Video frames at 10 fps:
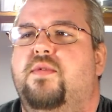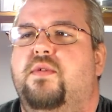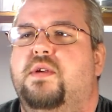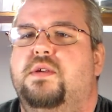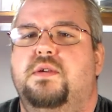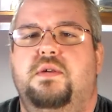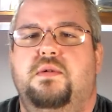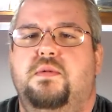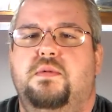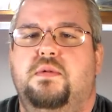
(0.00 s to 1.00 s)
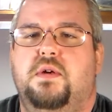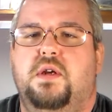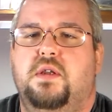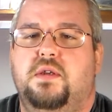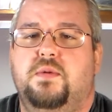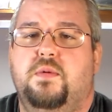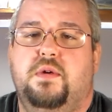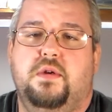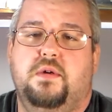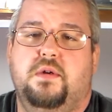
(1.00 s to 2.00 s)
It's very easy. Try and guess
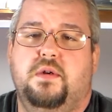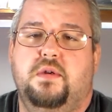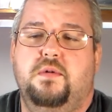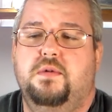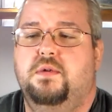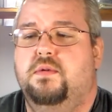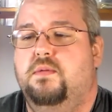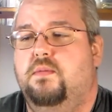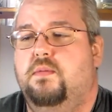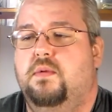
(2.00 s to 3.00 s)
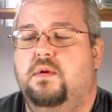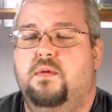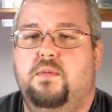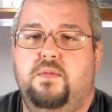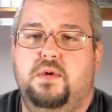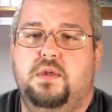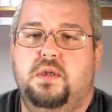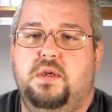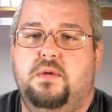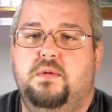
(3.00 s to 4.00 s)
where the card goes. Put
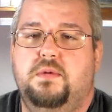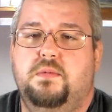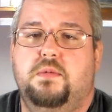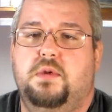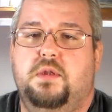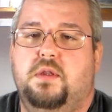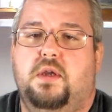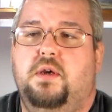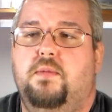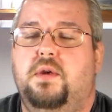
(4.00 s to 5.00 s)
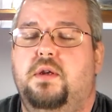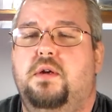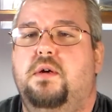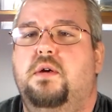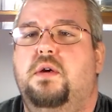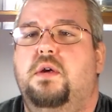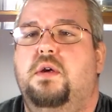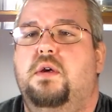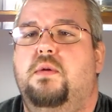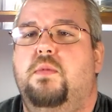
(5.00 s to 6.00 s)
it down in the timeline there,
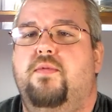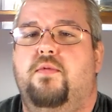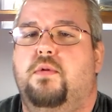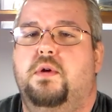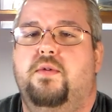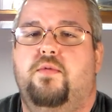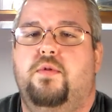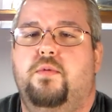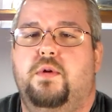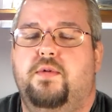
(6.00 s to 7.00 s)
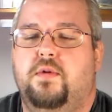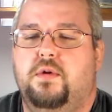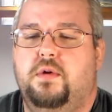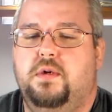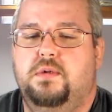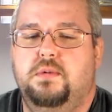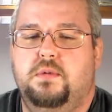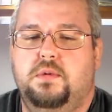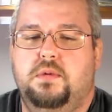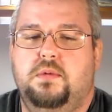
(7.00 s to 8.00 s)
before or after whatever card
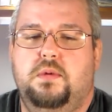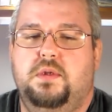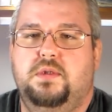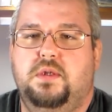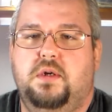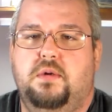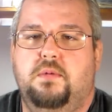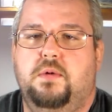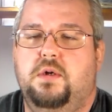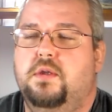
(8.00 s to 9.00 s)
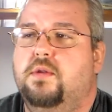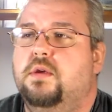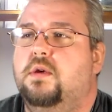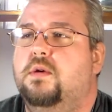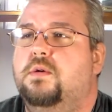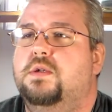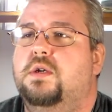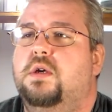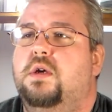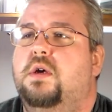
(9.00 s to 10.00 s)
is there. Where do you think it goes?